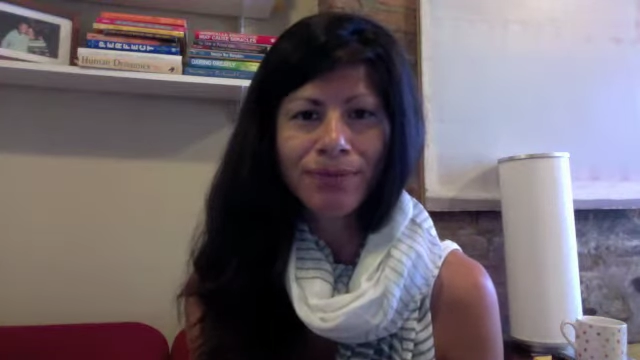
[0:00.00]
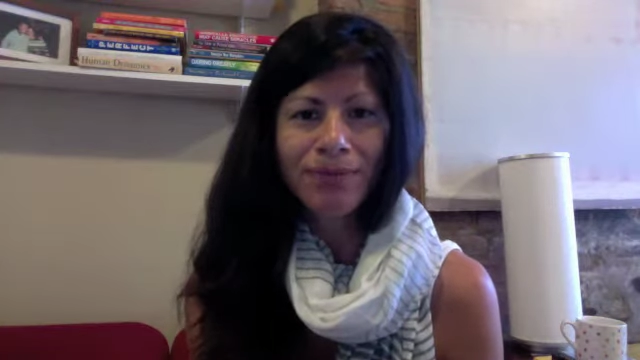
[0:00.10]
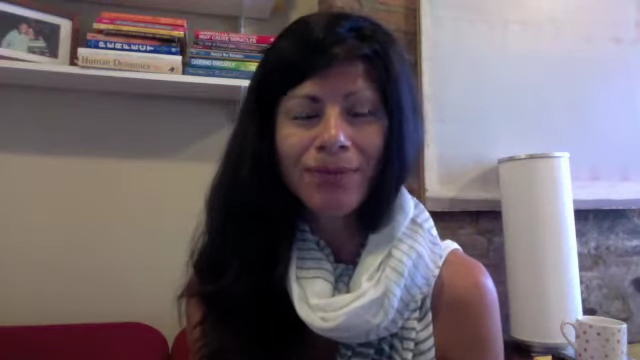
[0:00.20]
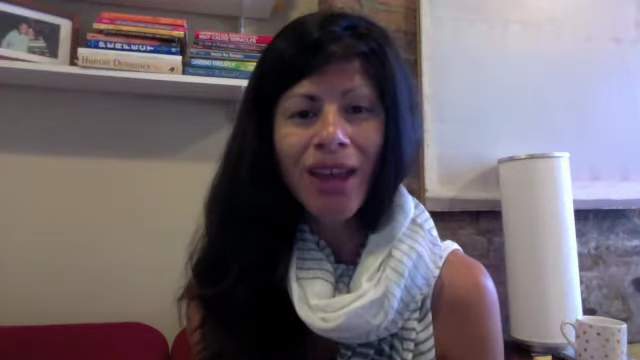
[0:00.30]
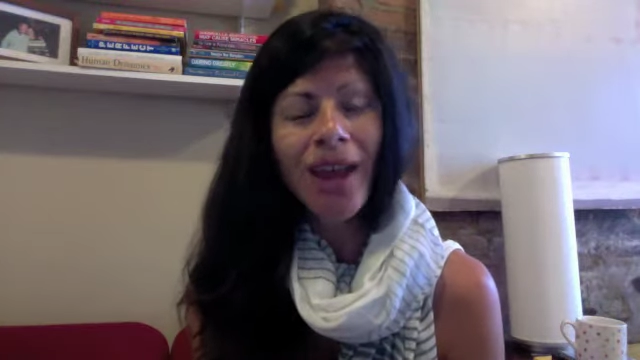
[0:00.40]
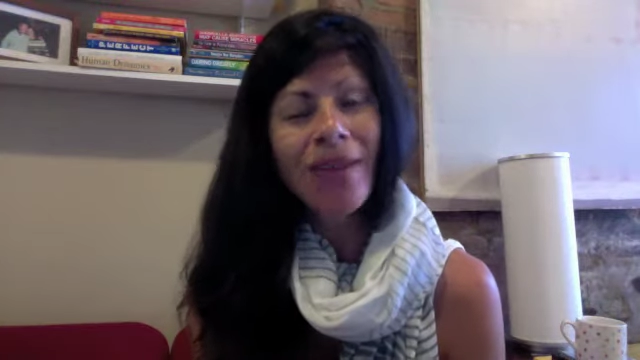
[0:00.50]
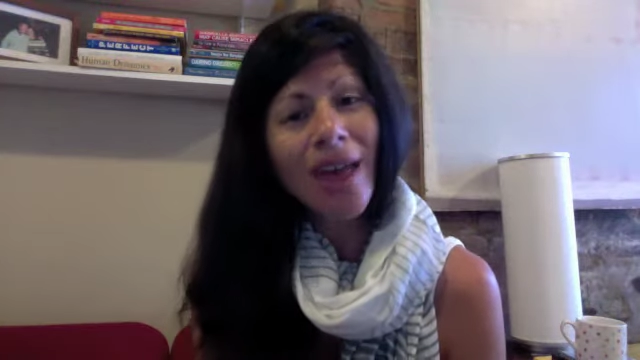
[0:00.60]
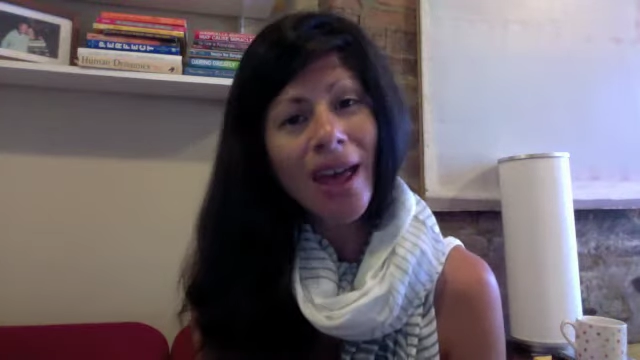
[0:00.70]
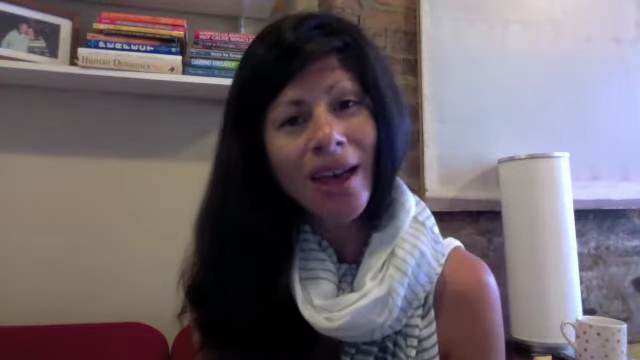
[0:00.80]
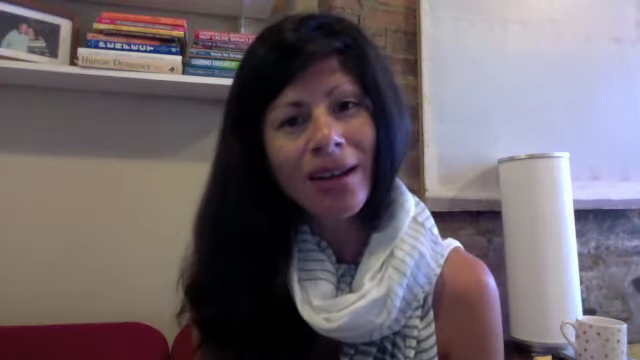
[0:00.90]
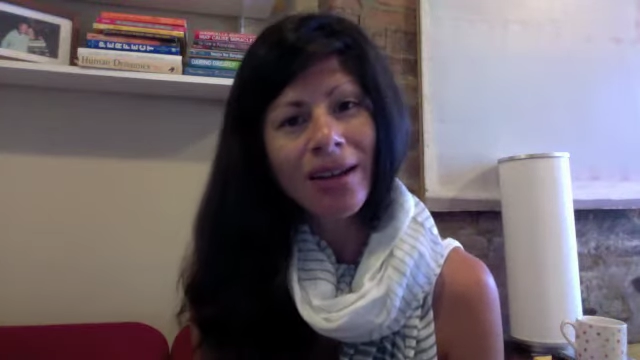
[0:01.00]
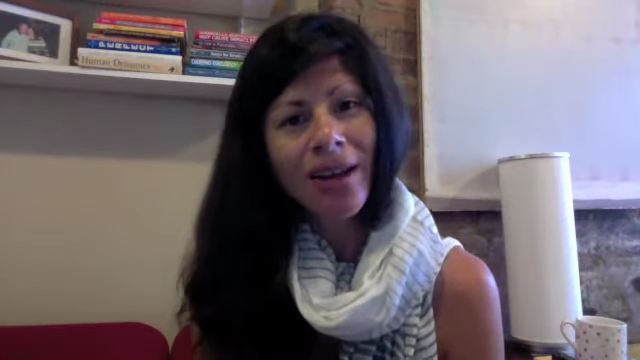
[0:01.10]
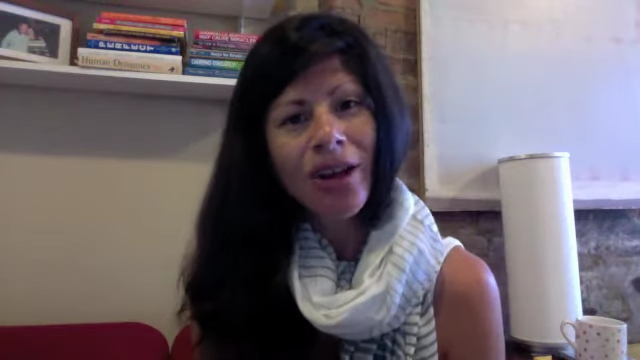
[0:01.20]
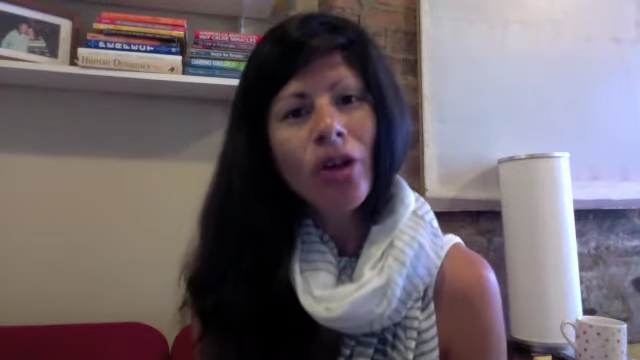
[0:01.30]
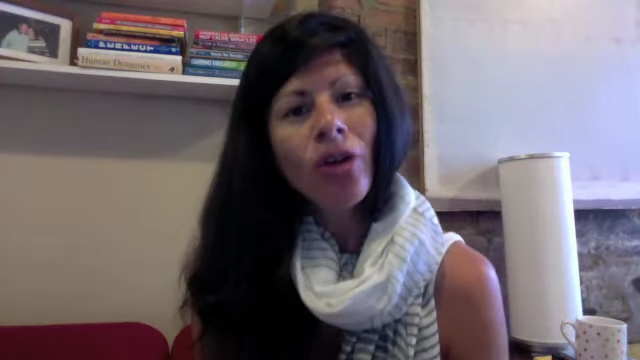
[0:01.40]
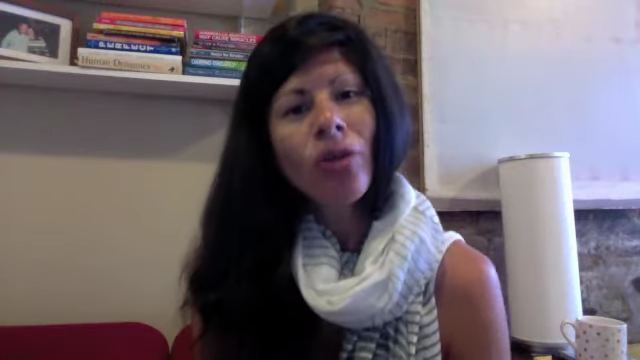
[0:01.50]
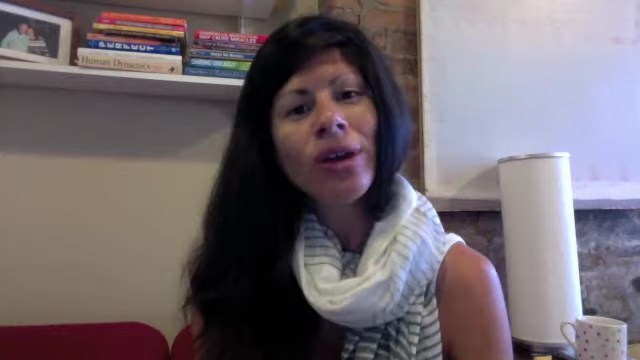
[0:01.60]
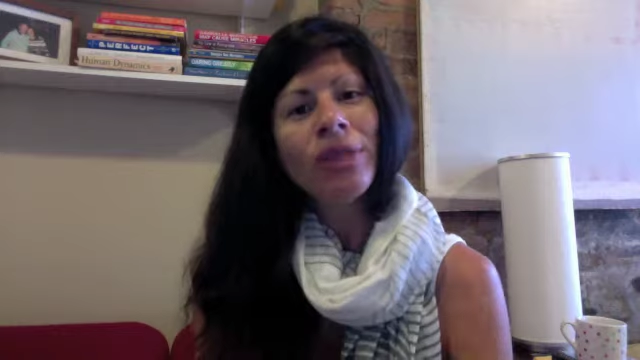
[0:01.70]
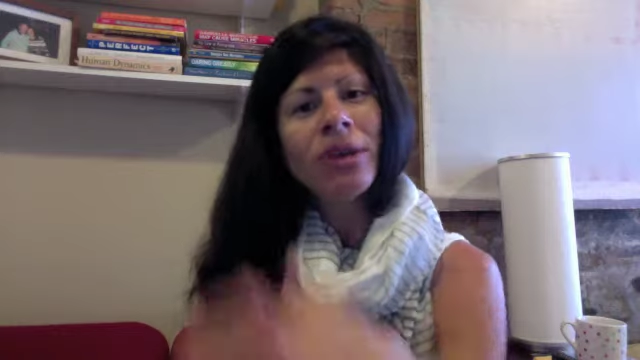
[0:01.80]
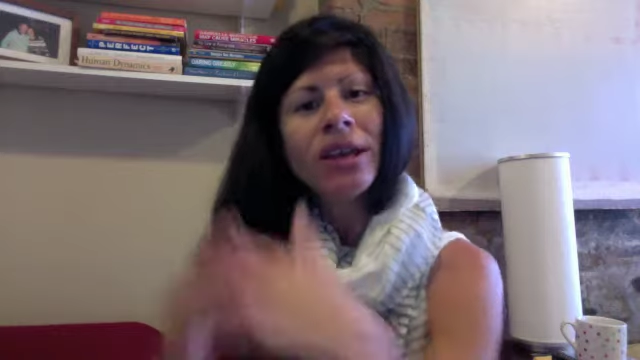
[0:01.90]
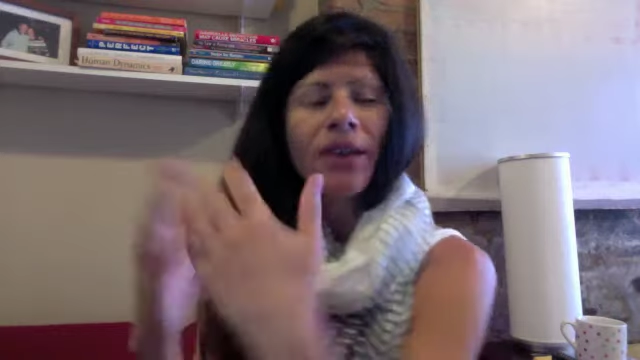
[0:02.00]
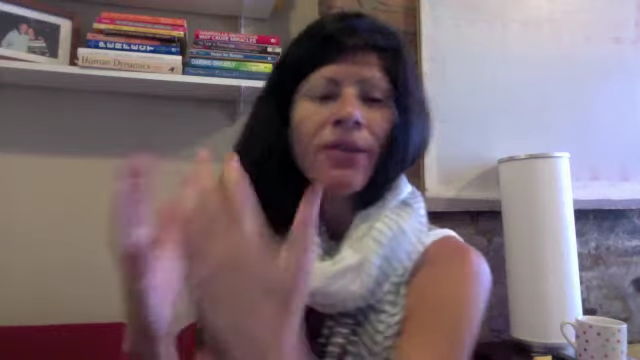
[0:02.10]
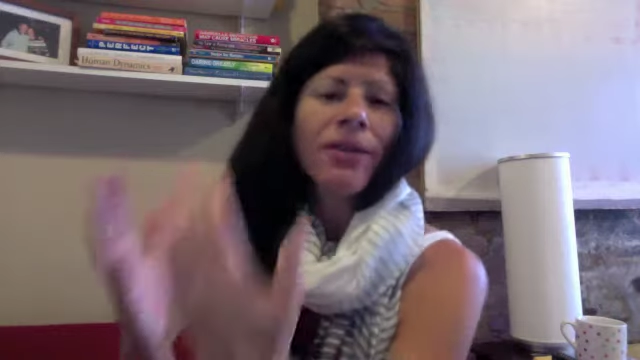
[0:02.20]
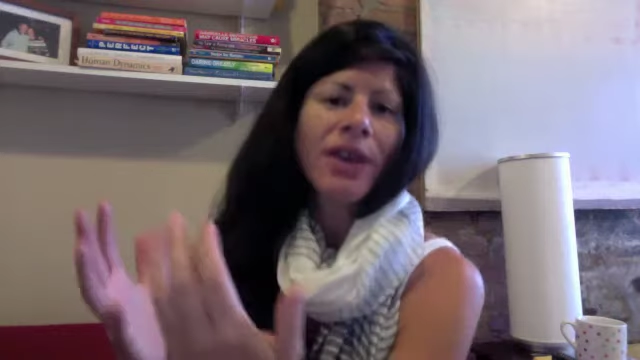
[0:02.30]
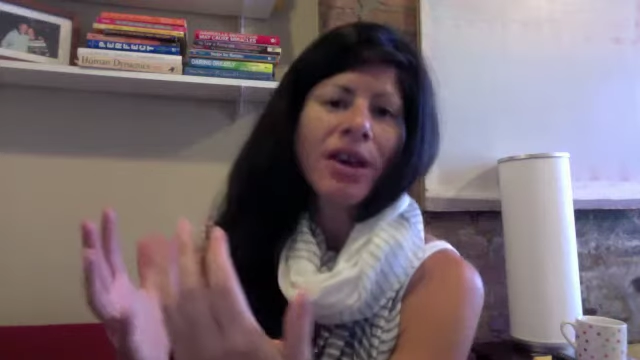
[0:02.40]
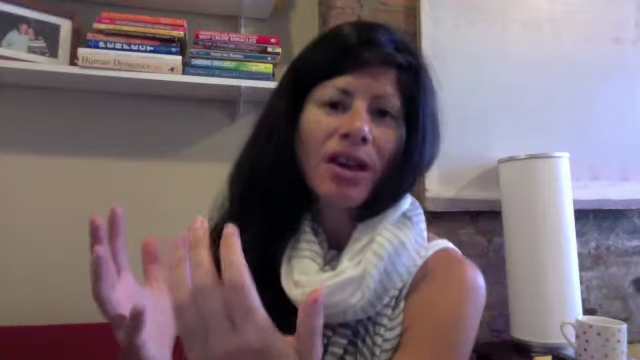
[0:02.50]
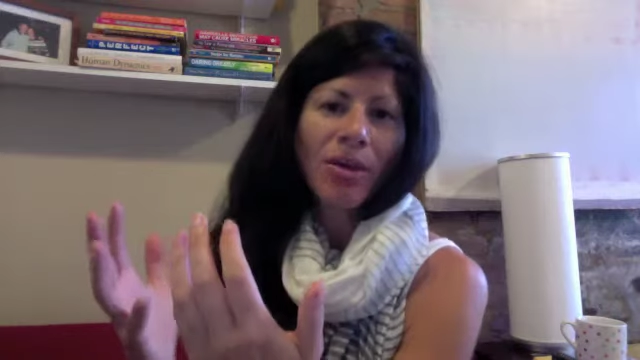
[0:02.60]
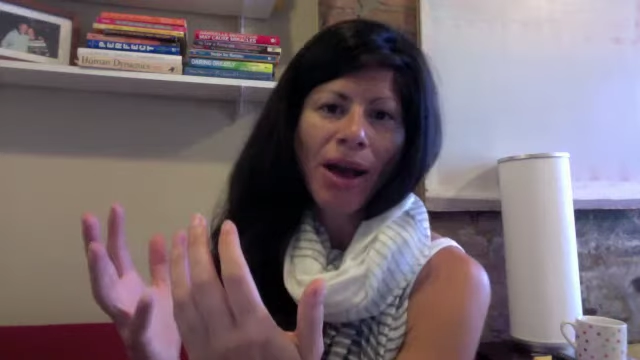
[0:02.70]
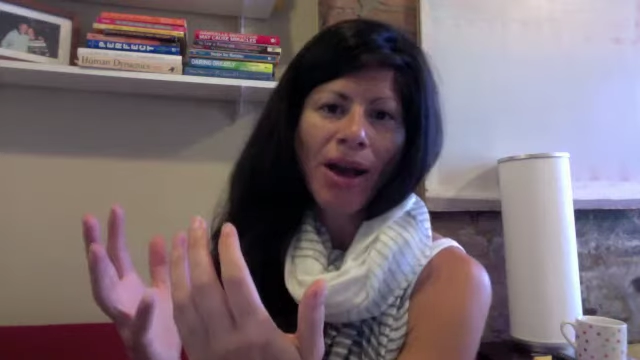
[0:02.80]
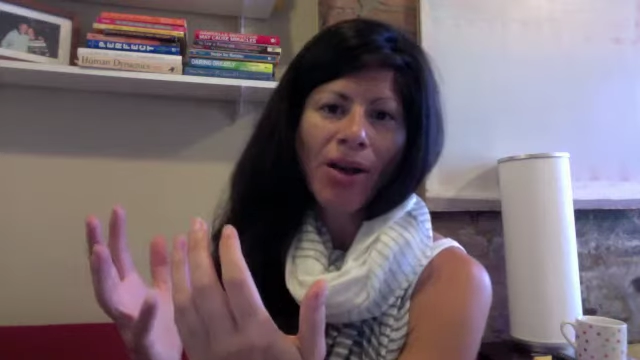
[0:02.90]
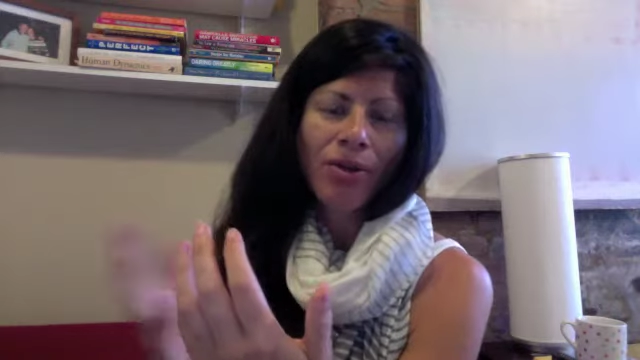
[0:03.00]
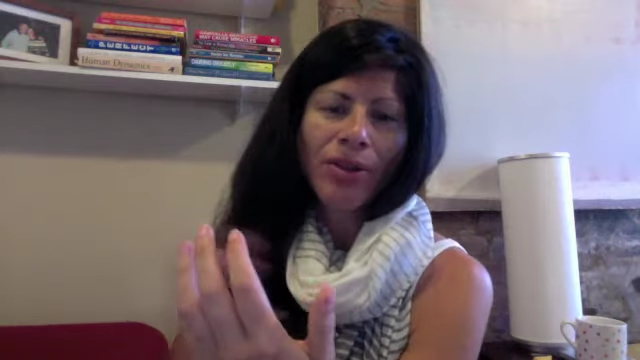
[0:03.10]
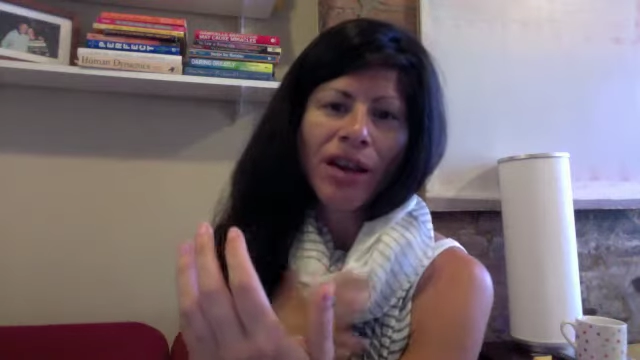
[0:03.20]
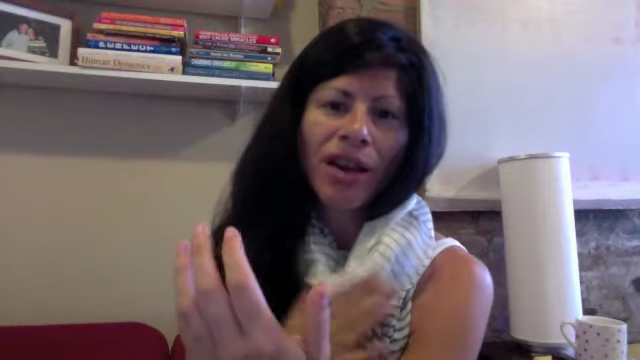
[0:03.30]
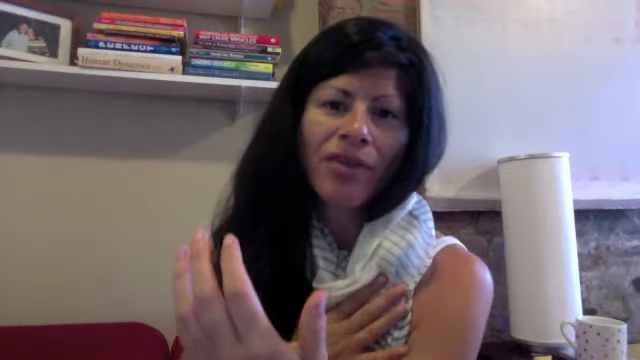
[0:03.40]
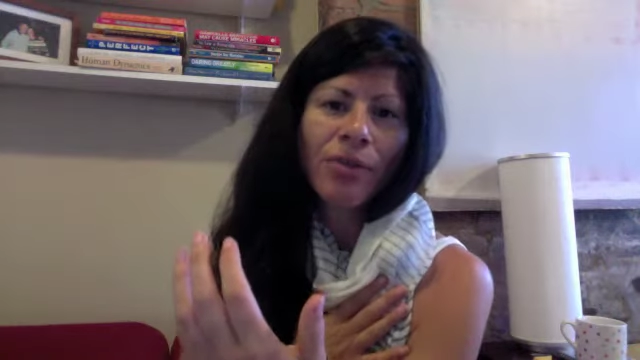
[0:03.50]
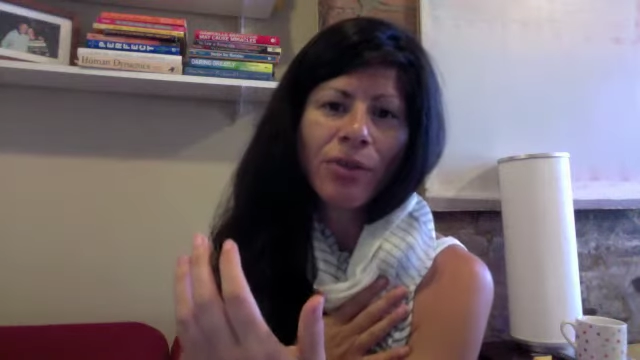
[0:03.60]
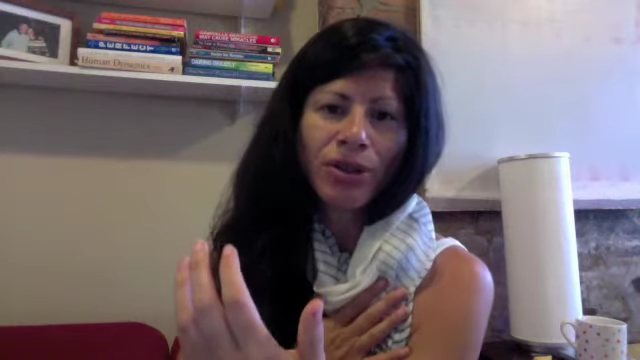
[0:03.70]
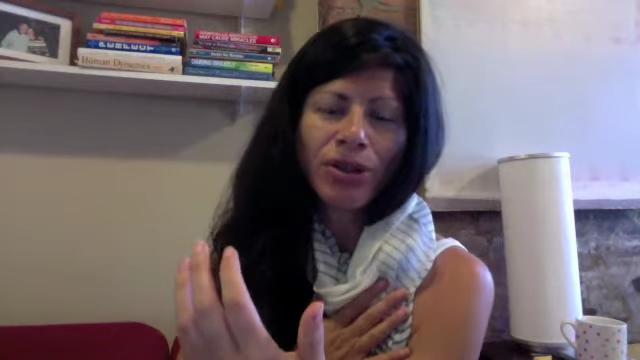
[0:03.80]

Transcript: And then we can begin thinking about, with that kind of emotional,